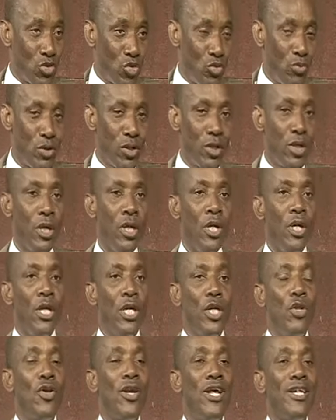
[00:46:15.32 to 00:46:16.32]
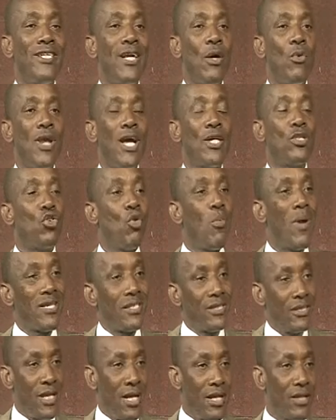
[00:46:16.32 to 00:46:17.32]
me. You know, Nigeria would like to
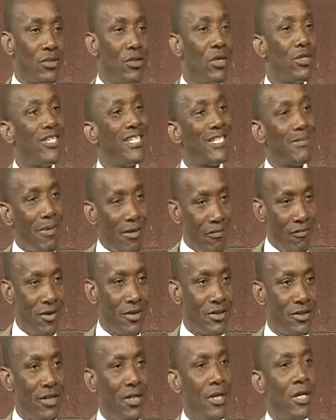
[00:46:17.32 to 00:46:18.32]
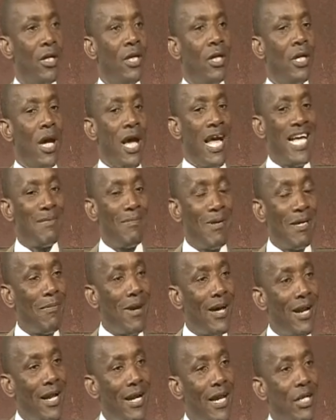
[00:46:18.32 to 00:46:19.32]
romanticize. Nothing is perfect. I expect by
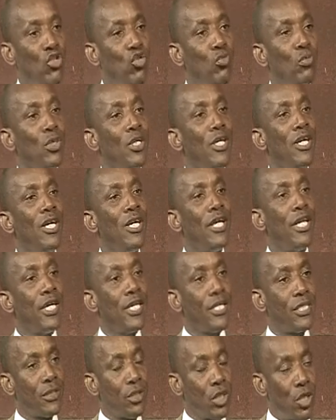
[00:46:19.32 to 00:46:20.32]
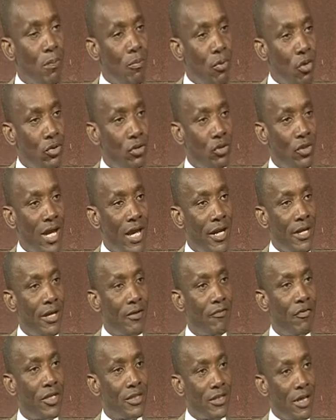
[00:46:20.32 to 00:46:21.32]
now there should be a real report on INEC. For
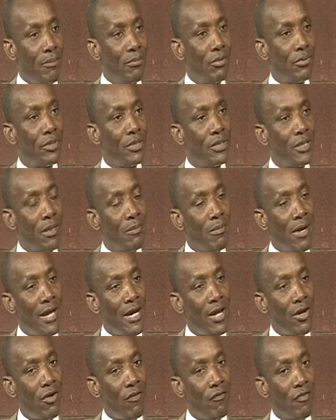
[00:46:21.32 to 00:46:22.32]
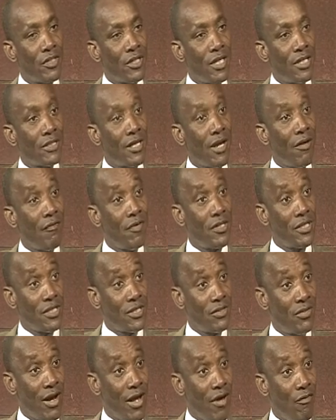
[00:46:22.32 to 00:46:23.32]
example, the same INEC officers are facing
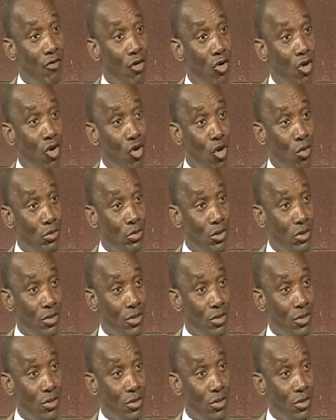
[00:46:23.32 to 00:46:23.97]
trial for corruption,